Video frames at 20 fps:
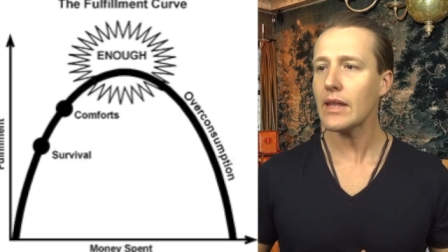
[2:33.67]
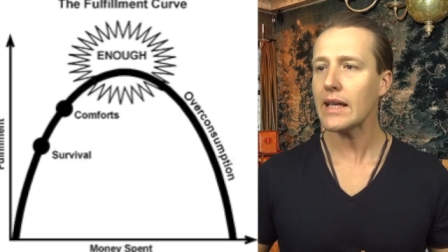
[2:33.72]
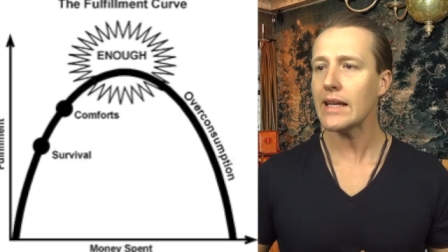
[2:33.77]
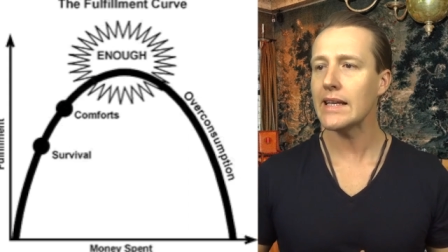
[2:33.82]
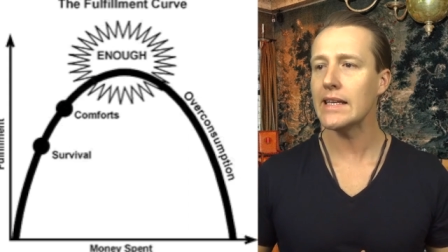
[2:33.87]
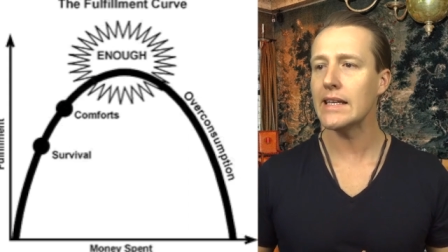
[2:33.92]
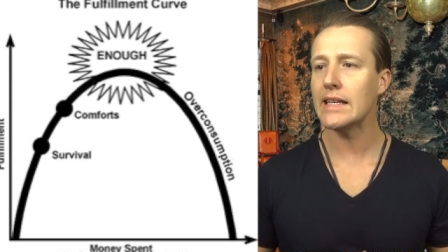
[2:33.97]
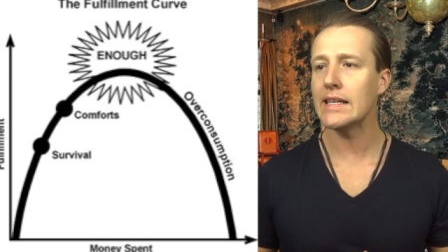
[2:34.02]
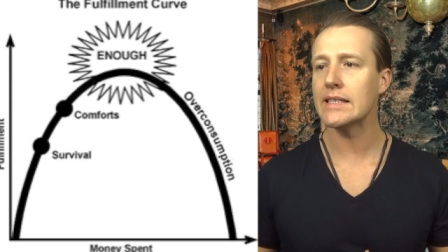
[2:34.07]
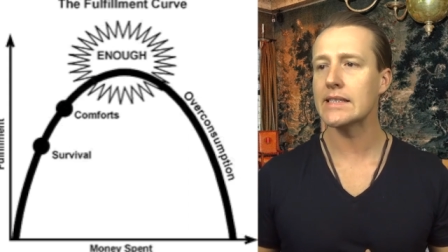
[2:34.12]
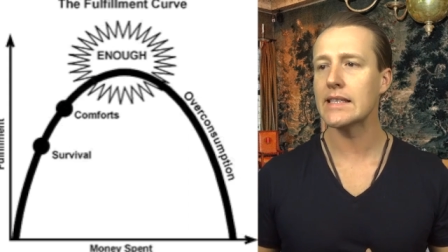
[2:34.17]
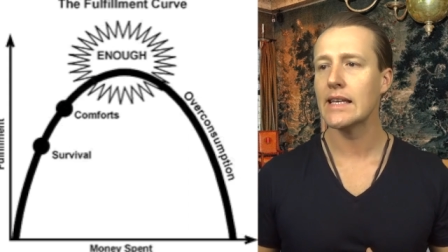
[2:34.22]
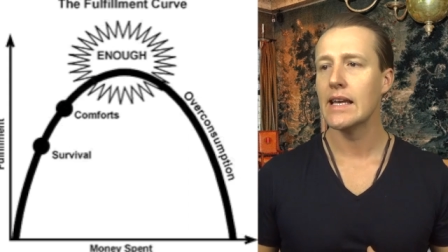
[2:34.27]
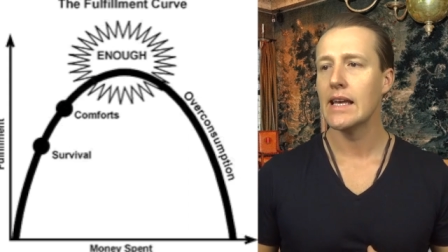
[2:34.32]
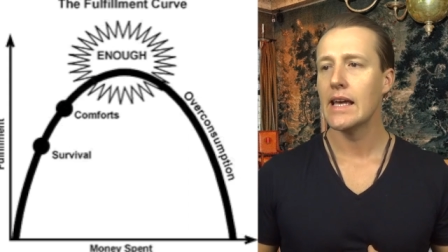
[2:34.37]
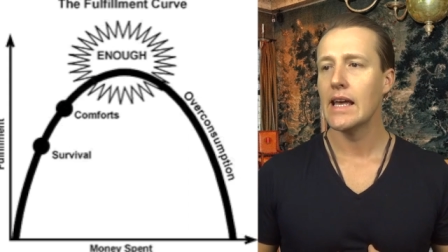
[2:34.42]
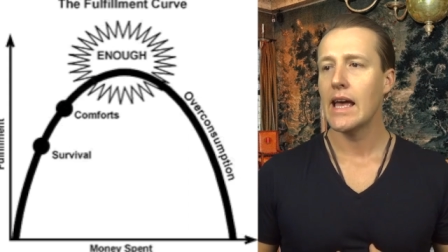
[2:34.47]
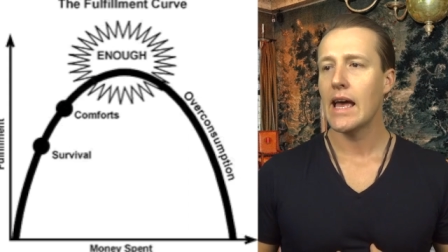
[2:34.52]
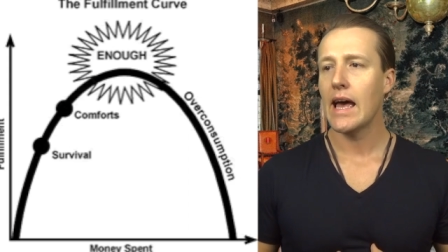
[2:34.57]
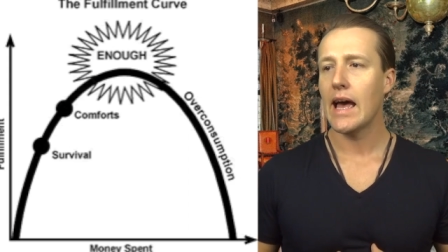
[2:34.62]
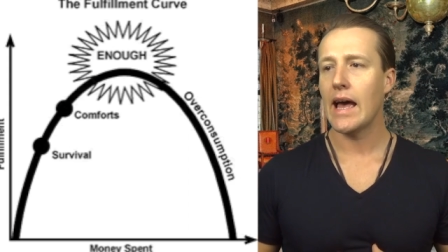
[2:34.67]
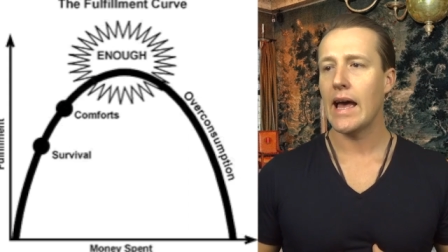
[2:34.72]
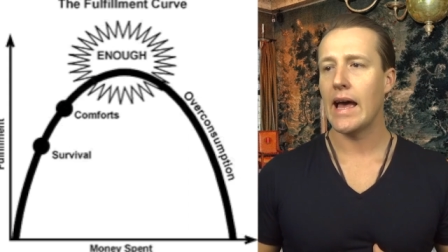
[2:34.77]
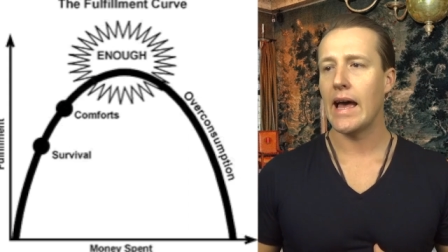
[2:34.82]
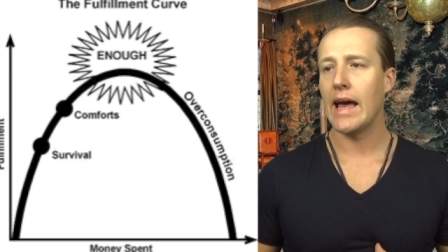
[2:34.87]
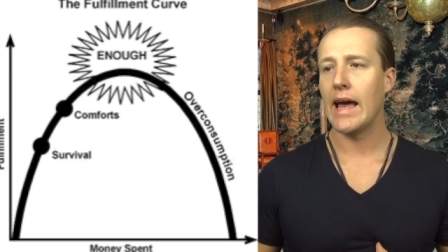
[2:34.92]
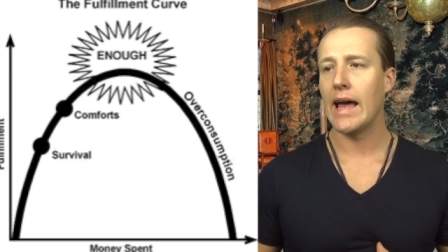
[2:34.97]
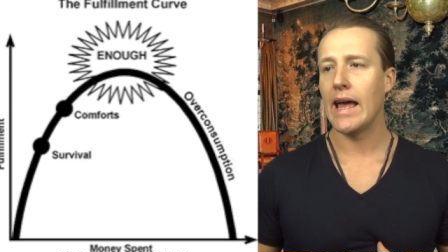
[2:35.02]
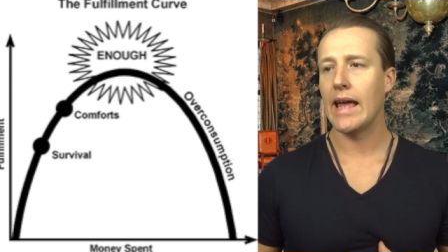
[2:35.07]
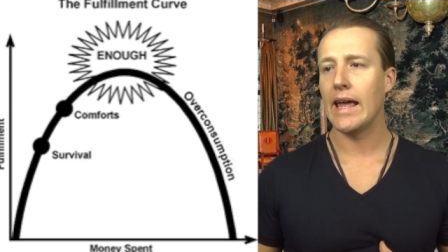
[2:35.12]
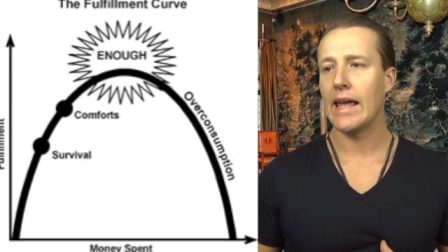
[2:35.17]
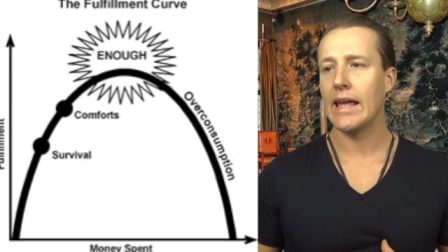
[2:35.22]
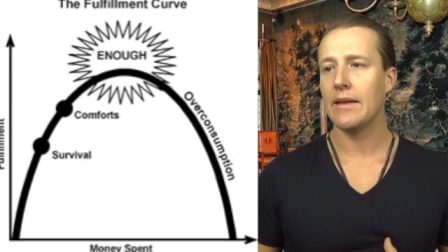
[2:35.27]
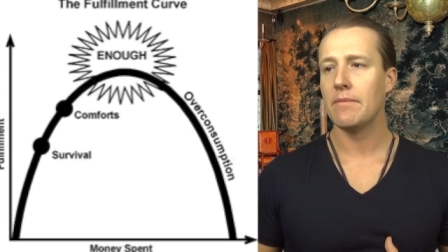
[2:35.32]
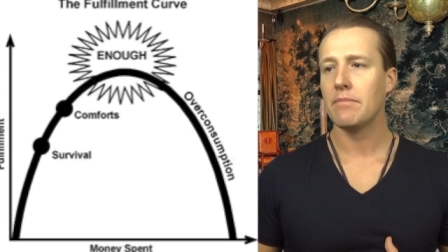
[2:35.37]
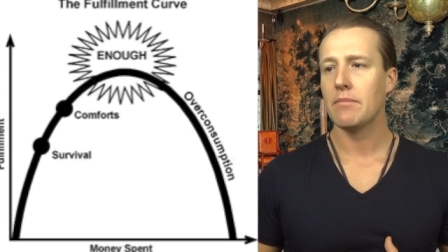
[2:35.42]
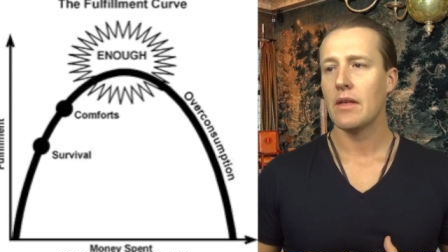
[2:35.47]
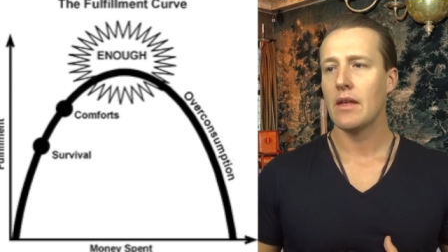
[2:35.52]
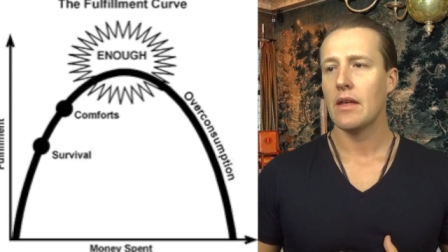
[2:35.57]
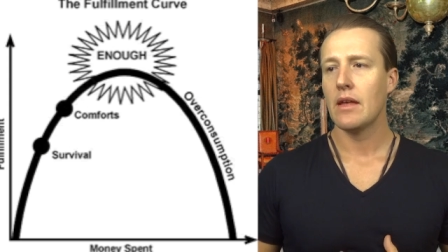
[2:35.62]
is
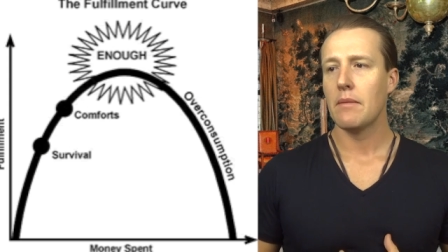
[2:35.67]
a